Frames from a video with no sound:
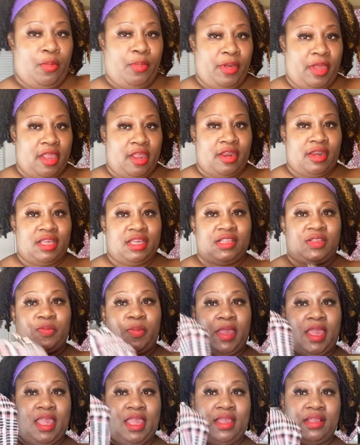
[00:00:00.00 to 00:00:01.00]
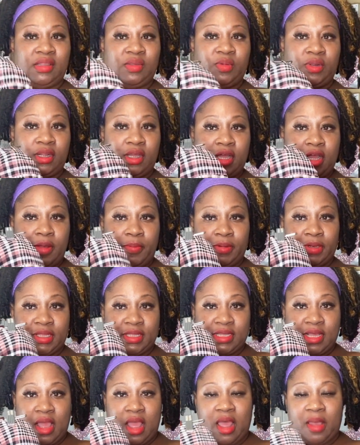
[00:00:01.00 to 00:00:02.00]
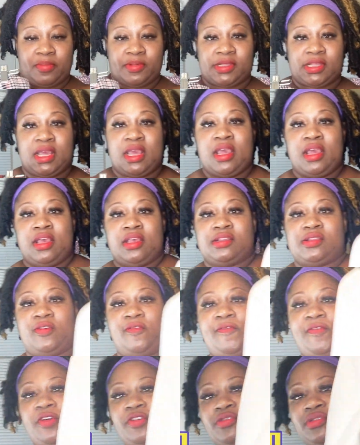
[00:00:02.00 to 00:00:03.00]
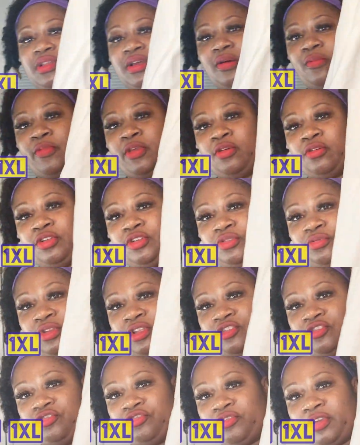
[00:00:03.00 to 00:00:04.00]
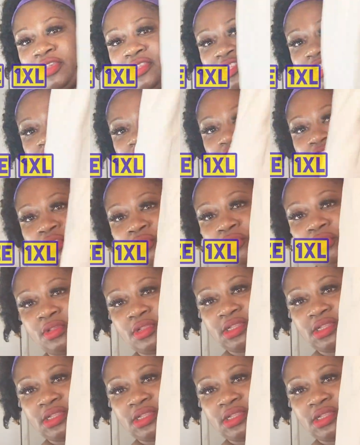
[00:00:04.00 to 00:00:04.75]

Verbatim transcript: pair these pants with a couple of tops. So first up, we're gonna do this dressy shirt and